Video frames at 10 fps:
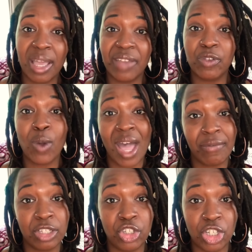If you
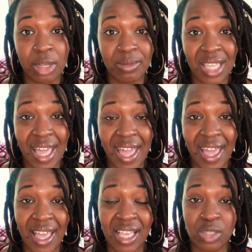have a gym that
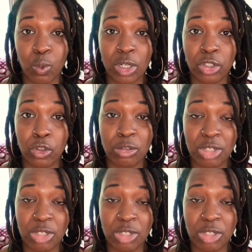has one of those